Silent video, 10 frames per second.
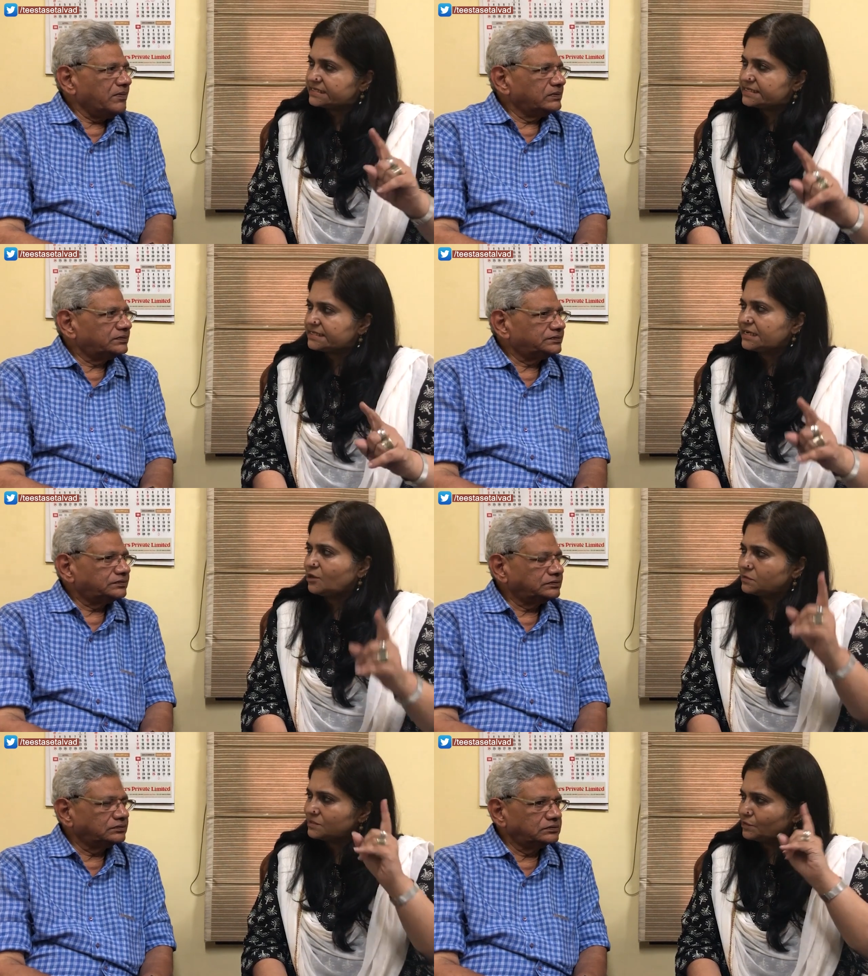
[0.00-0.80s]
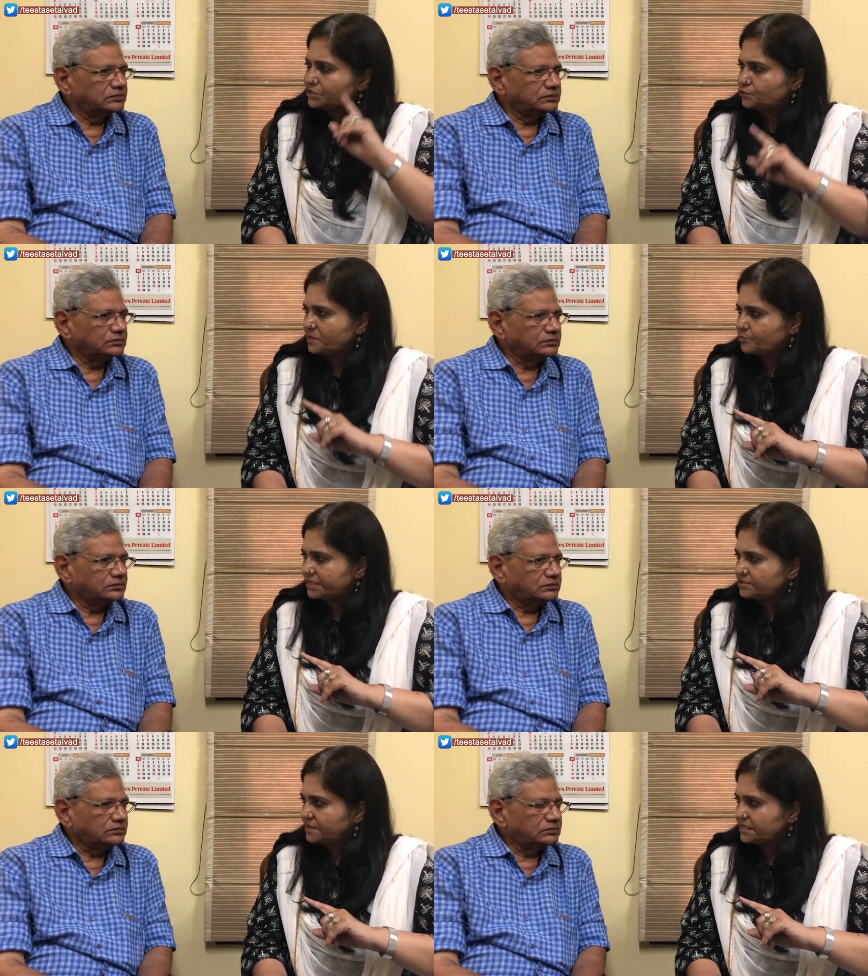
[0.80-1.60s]
Speaker 1: consistently also issuing
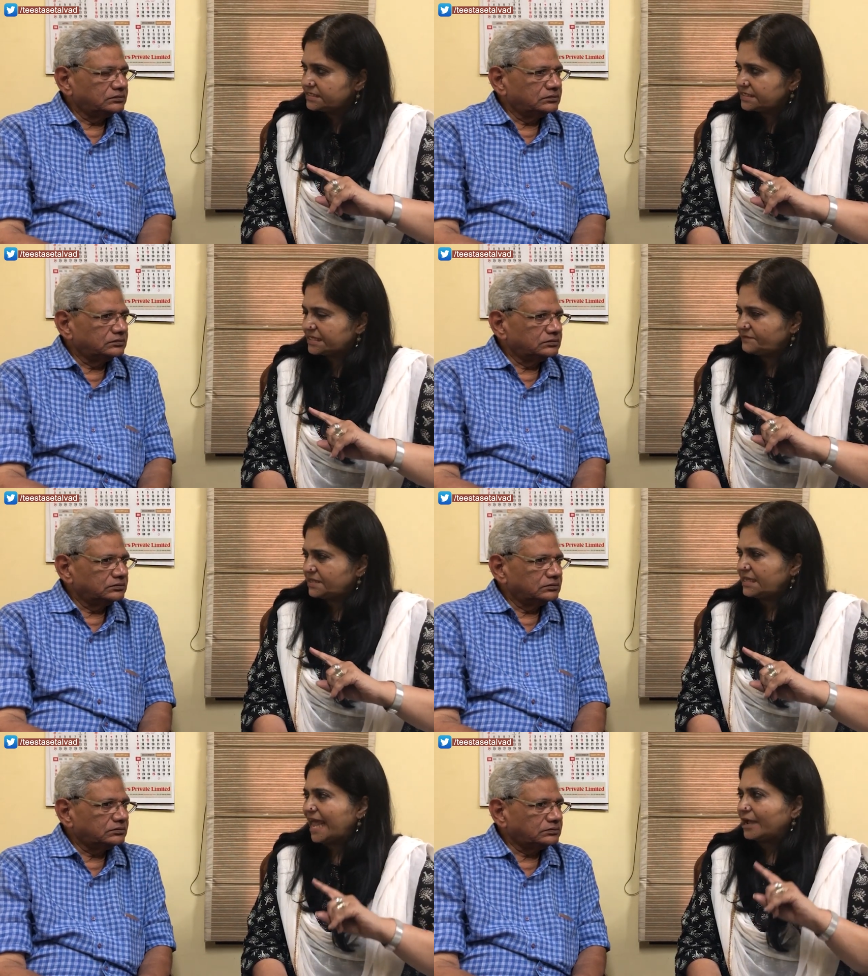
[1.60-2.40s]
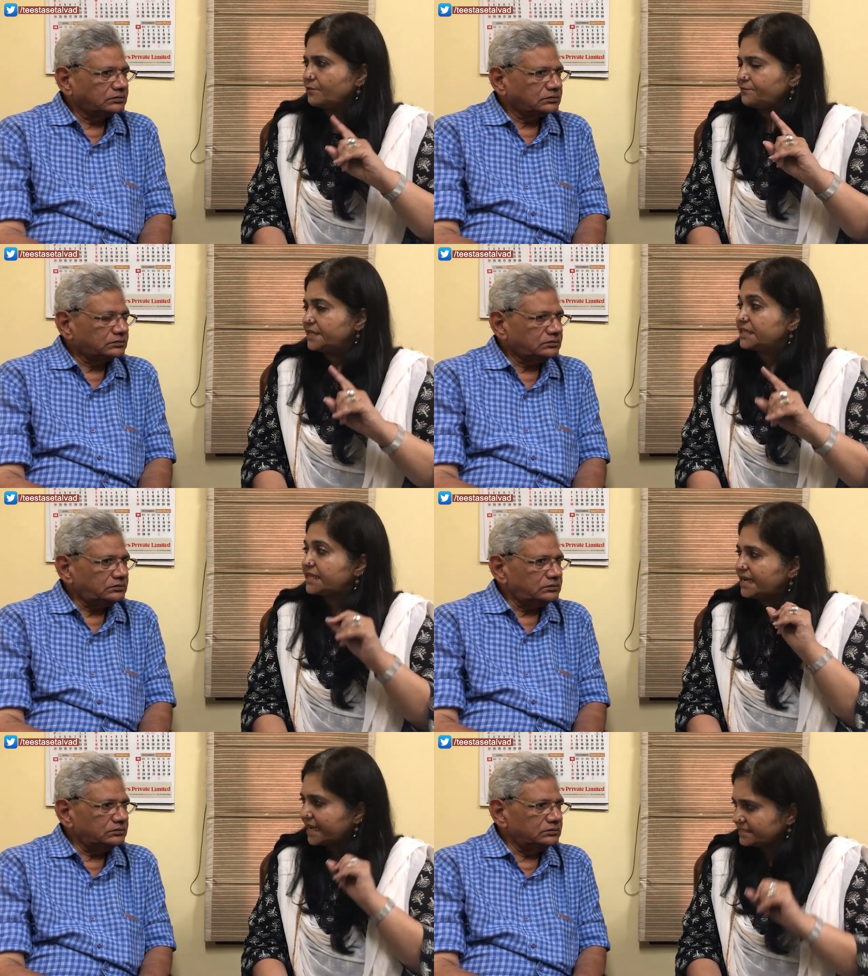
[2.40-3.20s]
press releases given the lack of faith in
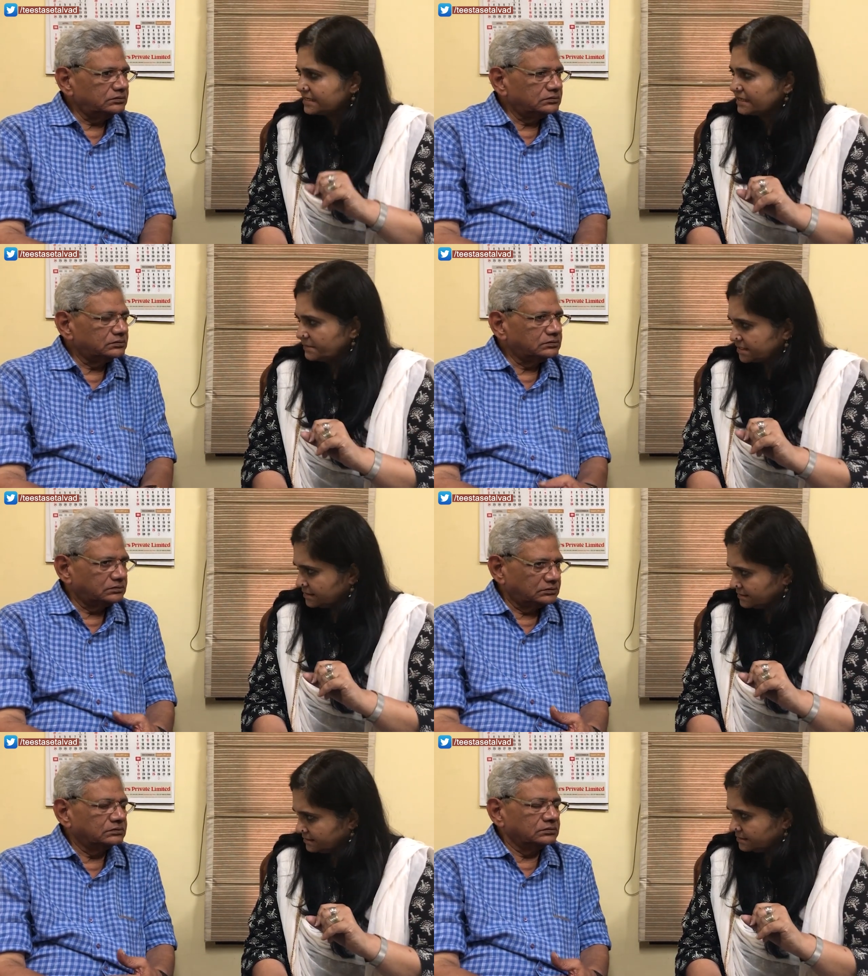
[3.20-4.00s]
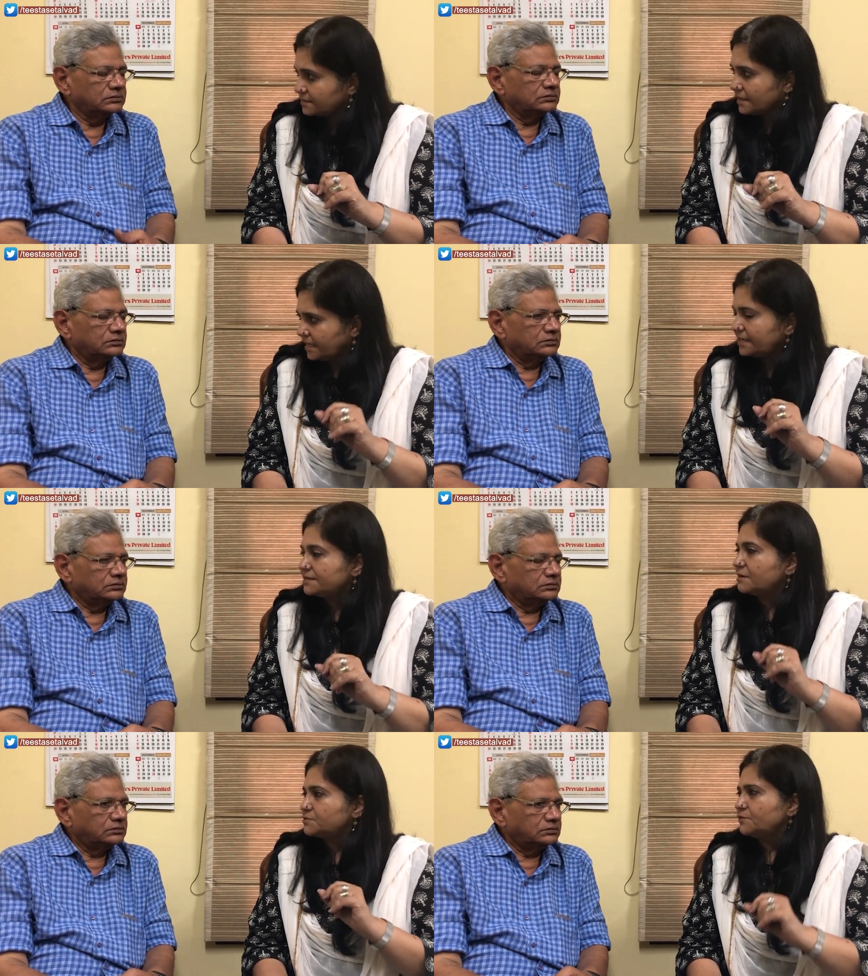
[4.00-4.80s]
the election commission
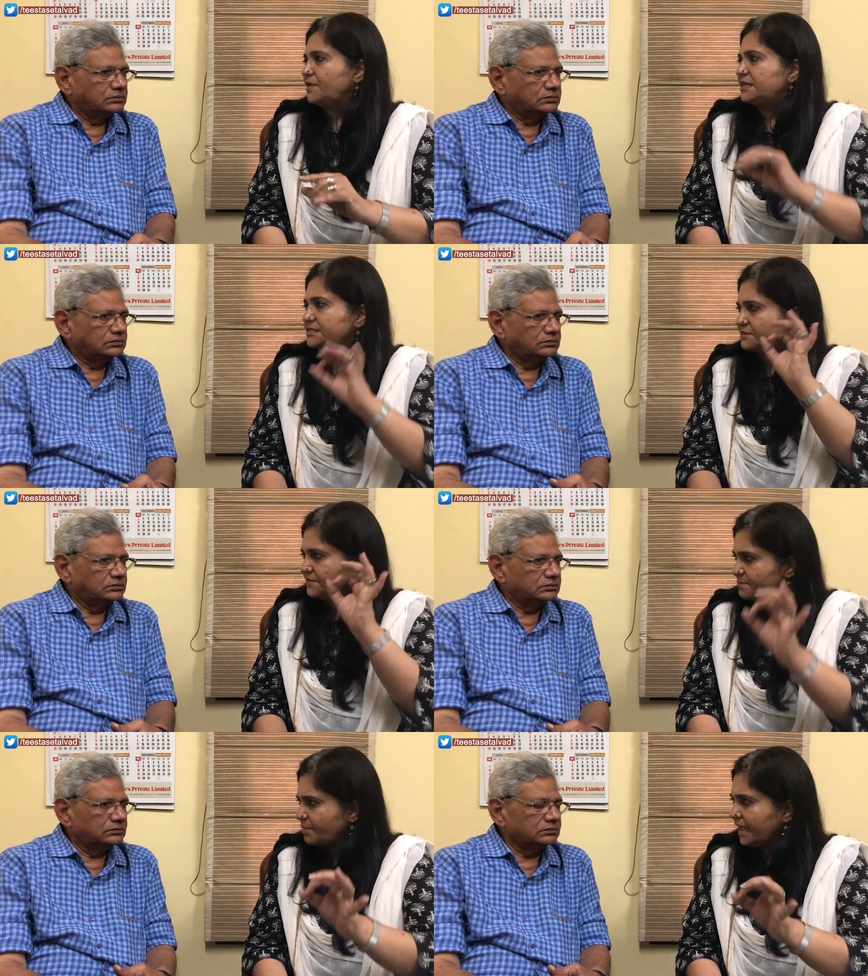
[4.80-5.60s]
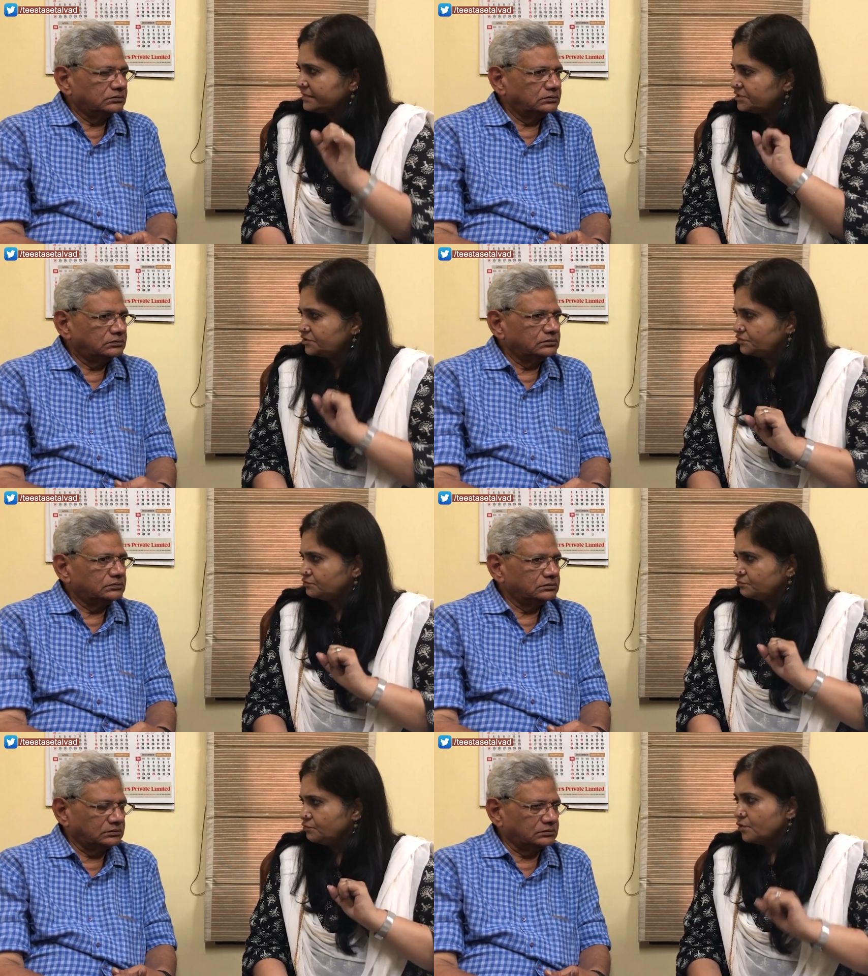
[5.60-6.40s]
in terms of whether it's the VVPAT
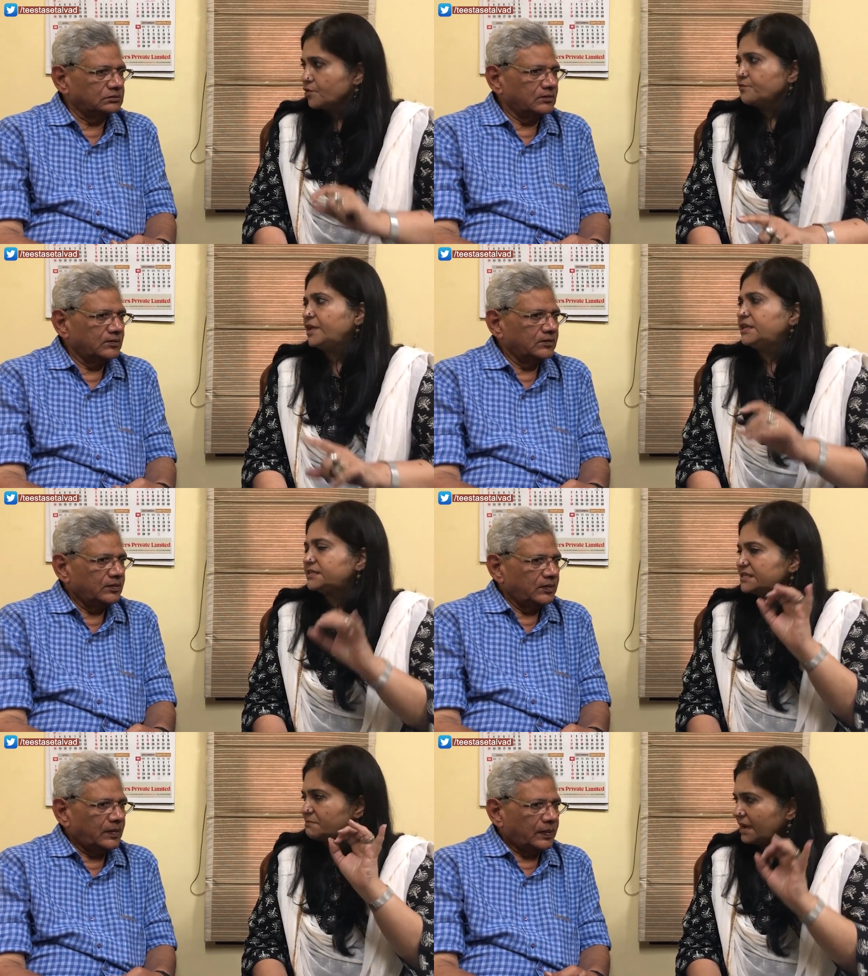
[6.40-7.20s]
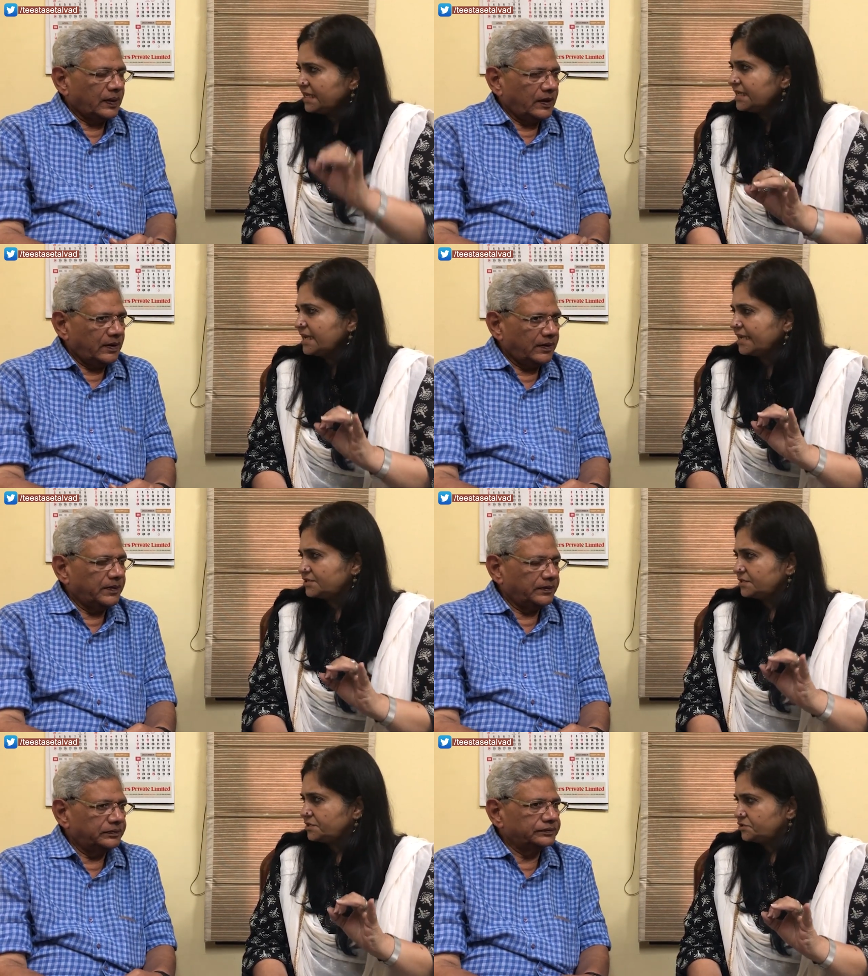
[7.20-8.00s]
issue, whether it is the money in
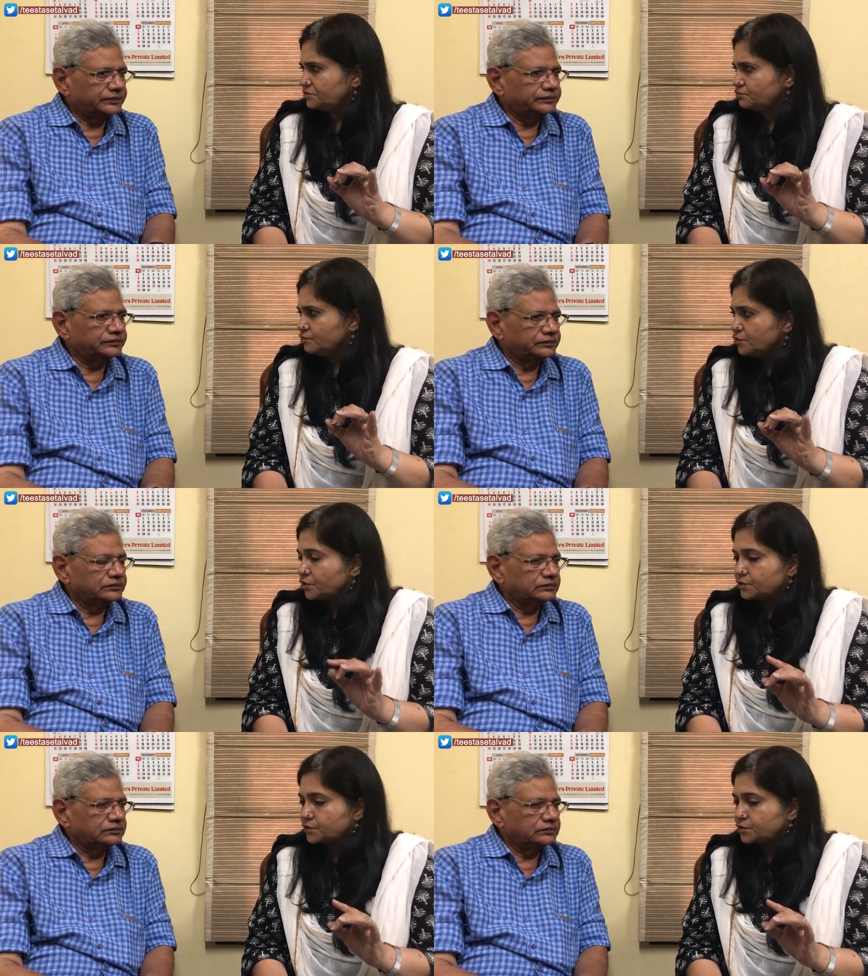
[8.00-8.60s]
election issue.